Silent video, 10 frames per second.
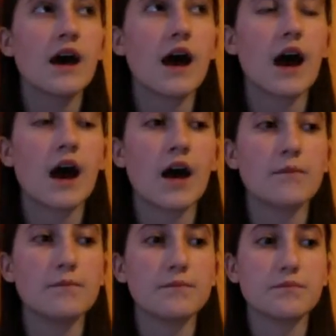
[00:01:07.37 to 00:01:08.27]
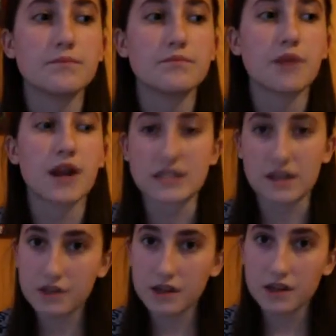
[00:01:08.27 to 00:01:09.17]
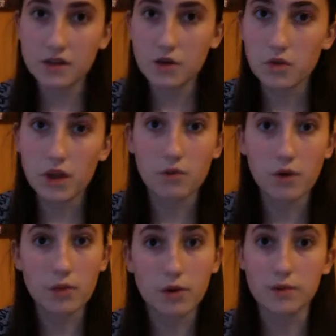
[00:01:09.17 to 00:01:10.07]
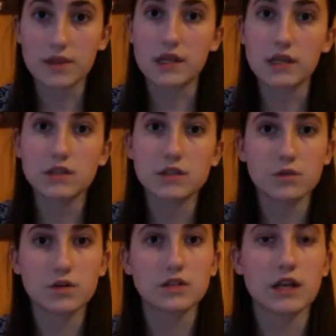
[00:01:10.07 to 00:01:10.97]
But I definitely know that I want to work with eating disorders,